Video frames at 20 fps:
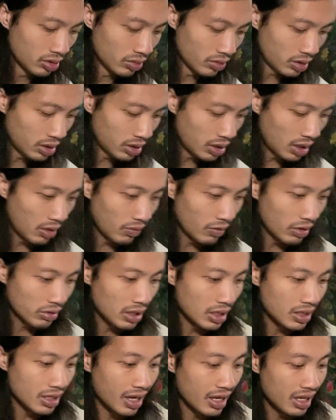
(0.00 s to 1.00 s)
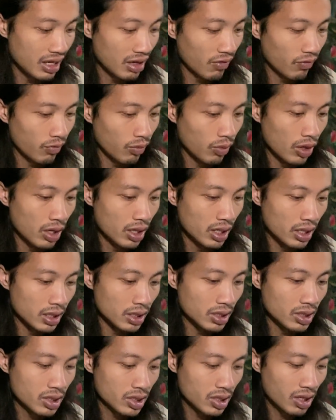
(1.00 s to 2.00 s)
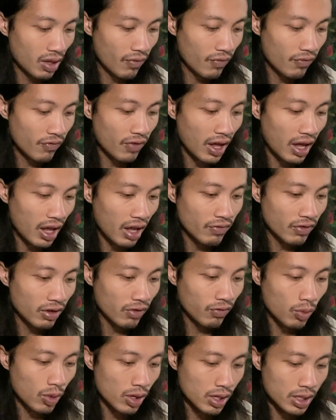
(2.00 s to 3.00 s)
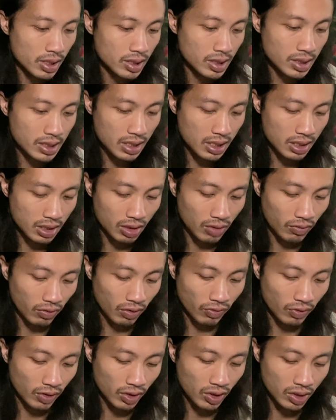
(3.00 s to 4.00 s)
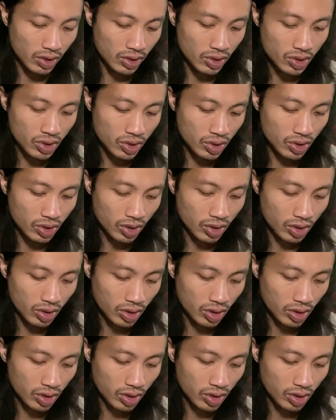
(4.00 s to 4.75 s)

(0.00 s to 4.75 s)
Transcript: Okay, we have the Knight of Wands, Five of Wands in the reverse.